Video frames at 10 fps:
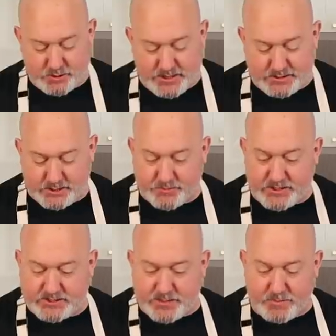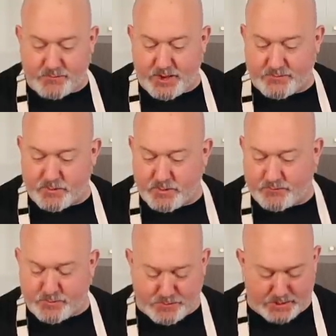no need to grease them if you have the
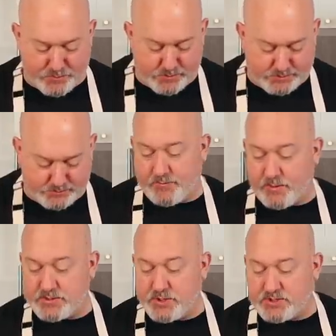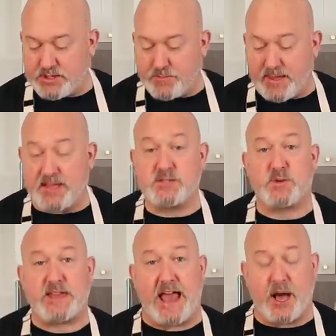muffin papers. If I was using the pans
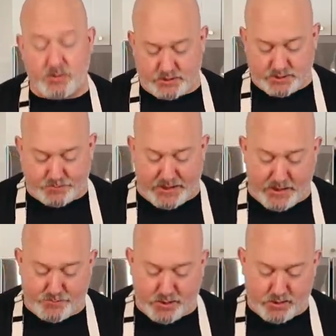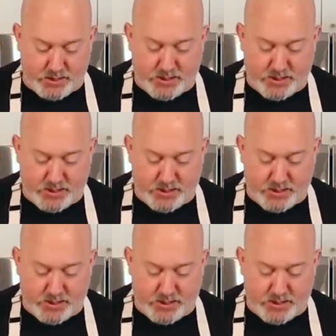without the paper,